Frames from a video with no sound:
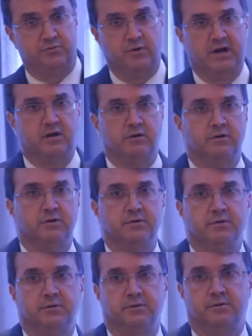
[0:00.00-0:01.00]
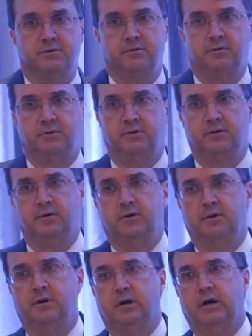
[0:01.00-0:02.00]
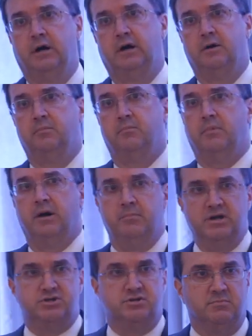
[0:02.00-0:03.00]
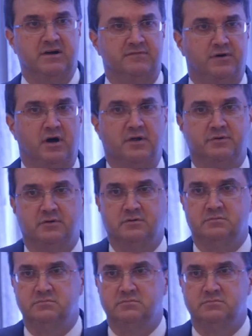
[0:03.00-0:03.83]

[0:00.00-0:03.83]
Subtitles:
record. I mentioned my father,